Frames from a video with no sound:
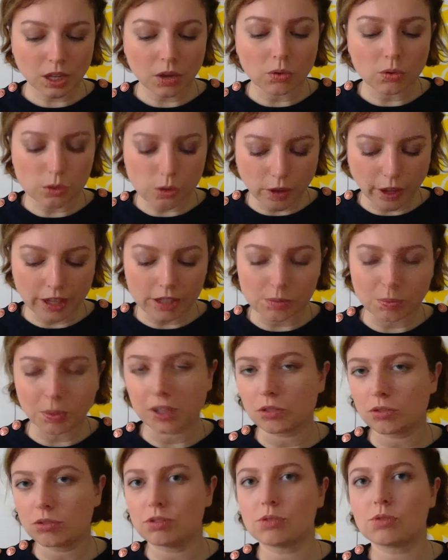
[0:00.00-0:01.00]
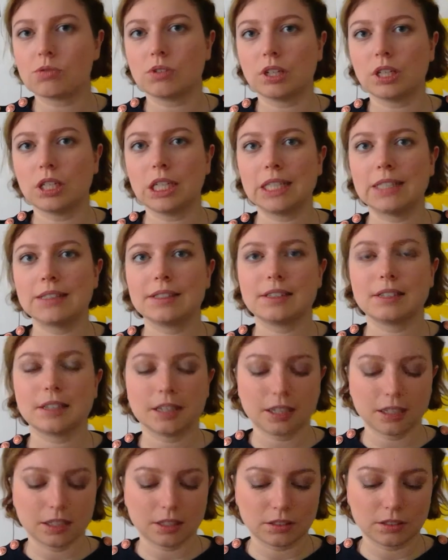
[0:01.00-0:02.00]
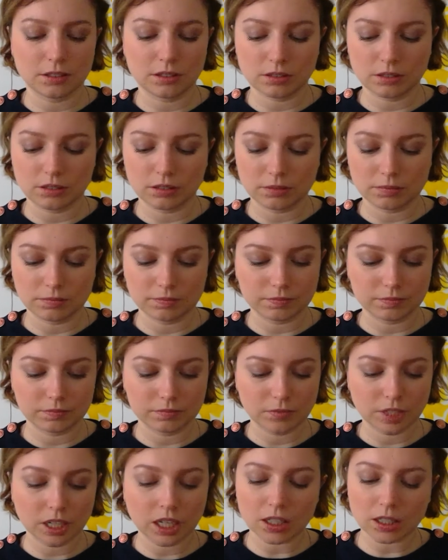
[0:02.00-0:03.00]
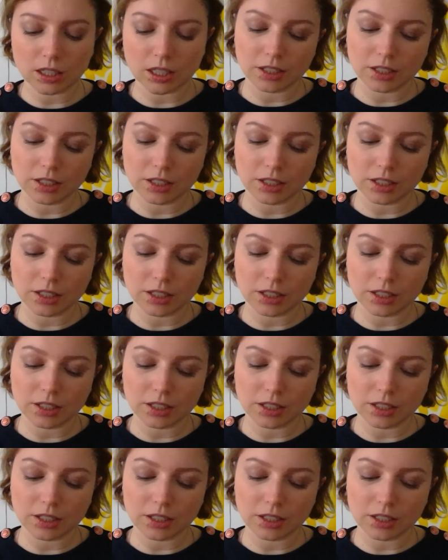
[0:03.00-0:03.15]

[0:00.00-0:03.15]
Also has patterns in it, and yeah,